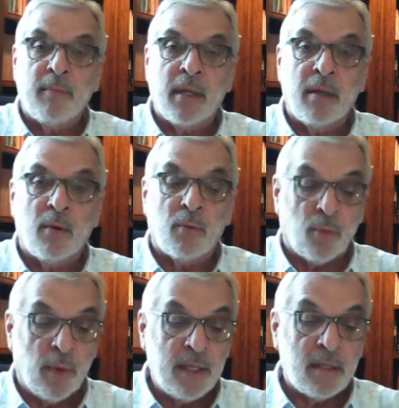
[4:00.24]
been
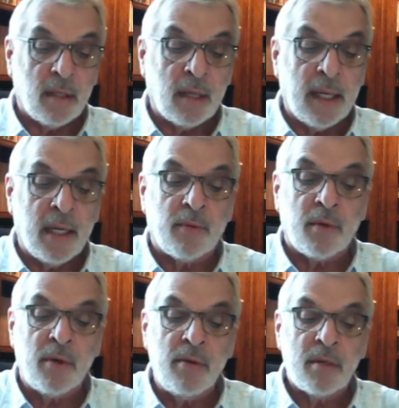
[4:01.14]
recently
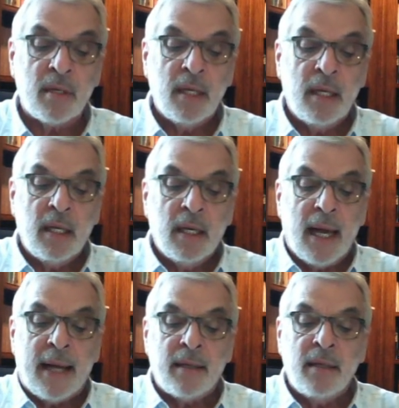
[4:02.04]
introduced
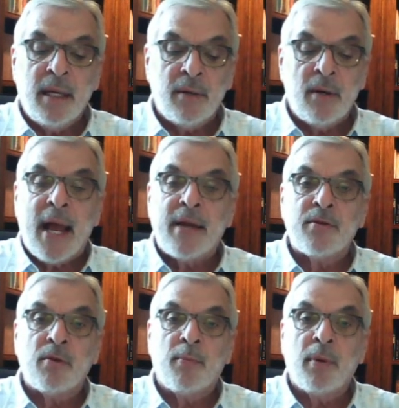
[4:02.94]
at an
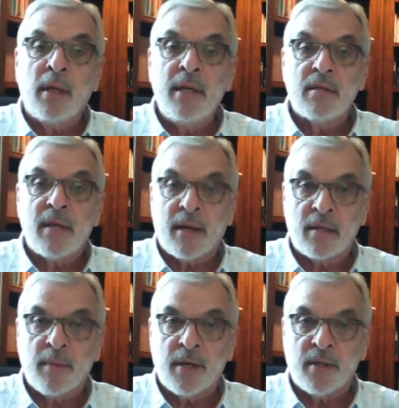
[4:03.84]
international police
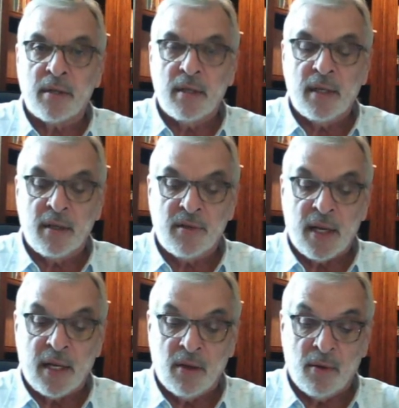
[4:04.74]
exhibition in
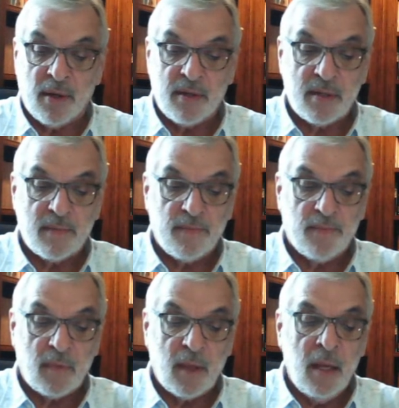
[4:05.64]
St. Louis.
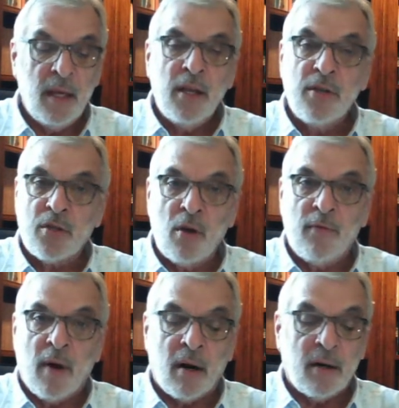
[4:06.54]
So
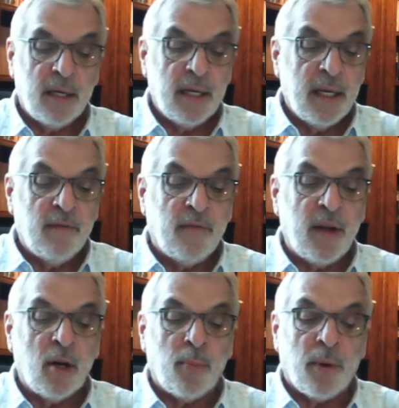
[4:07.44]
far,
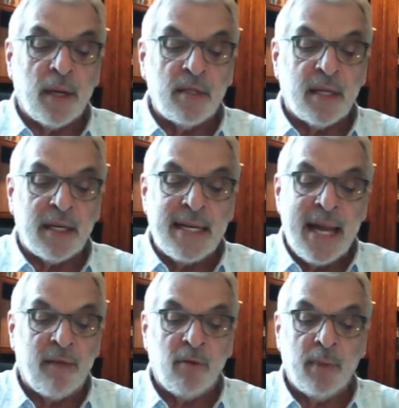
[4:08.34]
fingerprints had
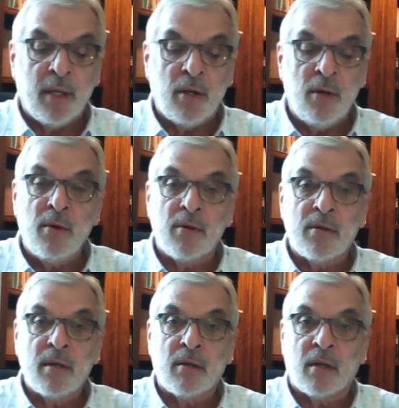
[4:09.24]
never been used
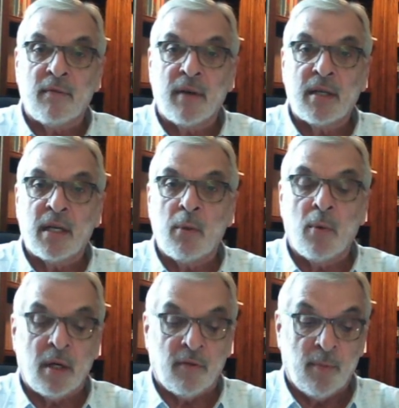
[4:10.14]
to convict
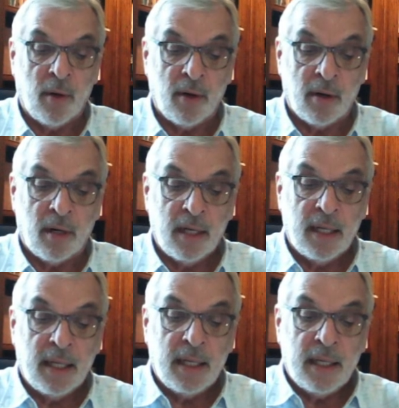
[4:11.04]
anyone of murder
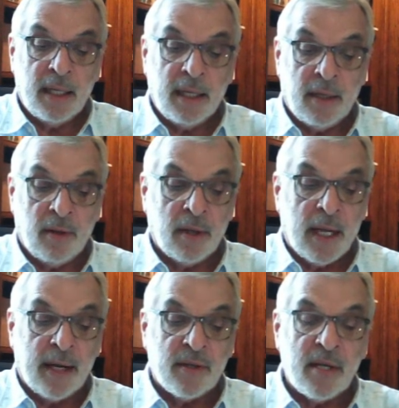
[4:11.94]
in the
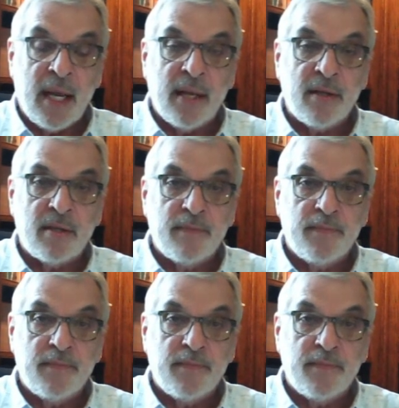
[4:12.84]
United States.